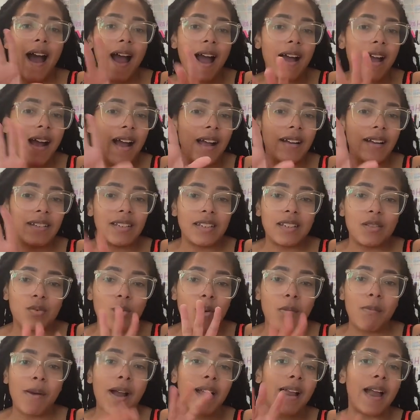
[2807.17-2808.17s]
I just
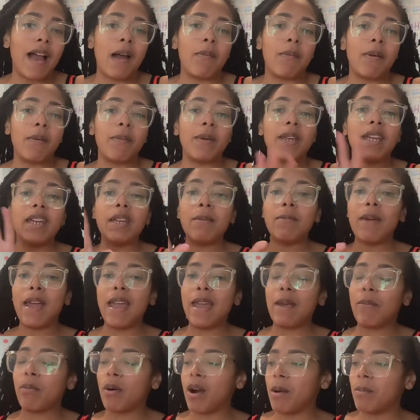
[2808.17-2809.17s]
want my god baby. He
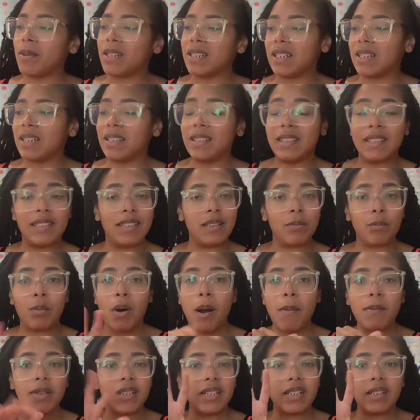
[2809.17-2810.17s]
made promises,
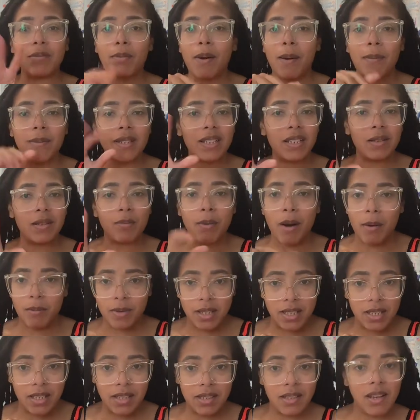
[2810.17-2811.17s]
promises, promises,
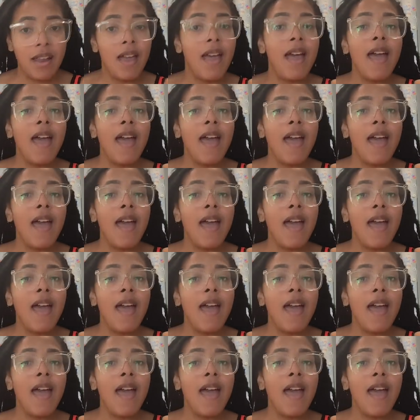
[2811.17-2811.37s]
promises,